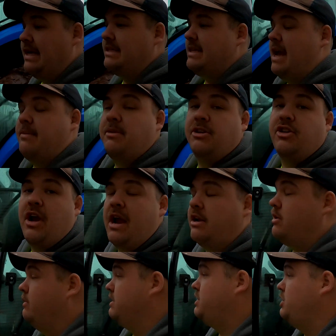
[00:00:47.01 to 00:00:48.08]
last time the
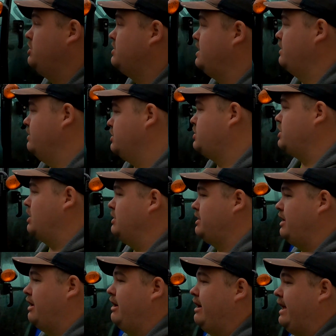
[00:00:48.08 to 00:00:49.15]
tractor was used, it was
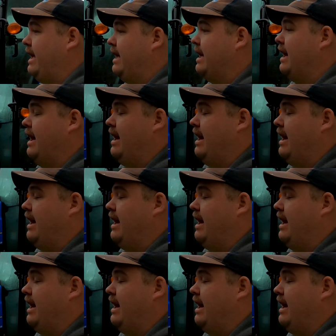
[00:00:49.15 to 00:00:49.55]
so dirty